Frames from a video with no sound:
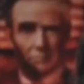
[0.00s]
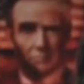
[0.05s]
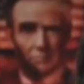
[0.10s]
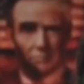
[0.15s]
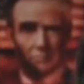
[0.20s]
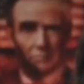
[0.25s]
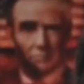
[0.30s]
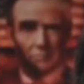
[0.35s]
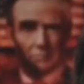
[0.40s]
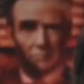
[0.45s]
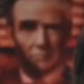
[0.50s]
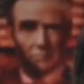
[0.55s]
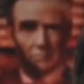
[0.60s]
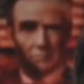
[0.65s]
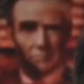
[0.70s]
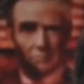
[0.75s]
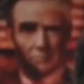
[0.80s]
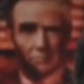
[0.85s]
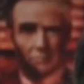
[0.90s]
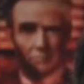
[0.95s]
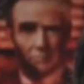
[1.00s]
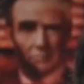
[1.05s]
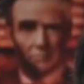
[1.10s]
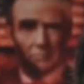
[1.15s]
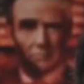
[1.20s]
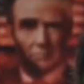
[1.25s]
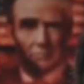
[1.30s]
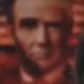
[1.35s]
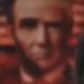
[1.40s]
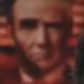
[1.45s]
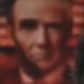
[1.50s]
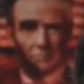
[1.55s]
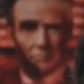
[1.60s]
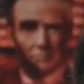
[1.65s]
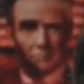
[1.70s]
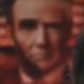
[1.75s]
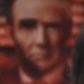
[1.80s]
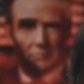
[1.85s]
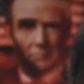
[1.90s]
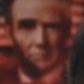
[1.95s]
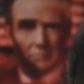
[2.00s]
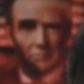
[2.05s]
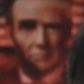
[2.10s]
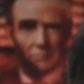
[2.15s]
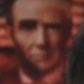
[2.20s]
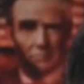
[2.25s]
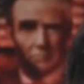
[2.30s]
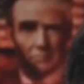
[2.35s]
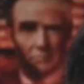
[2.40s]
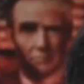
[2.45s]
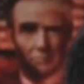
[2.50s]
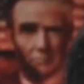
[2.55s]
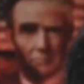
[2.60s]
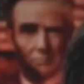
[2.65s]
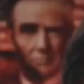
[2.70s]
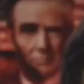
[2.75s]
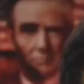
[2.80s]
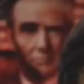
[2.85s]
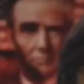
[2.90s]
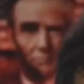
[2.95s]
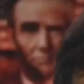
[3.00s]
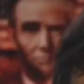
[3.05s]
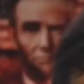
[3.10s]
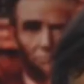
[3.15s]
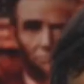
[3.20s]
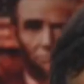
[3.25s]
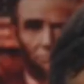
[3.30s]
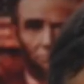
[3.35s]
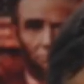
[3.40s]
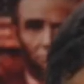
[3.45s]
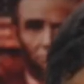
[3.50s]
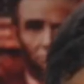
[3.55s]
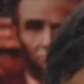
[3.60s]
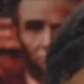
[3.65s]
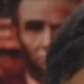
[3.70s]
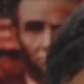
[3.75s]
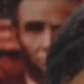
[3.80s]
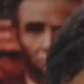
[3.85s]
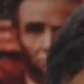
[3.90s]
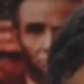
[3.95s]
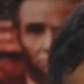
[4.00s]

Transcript: The person shown says nothing.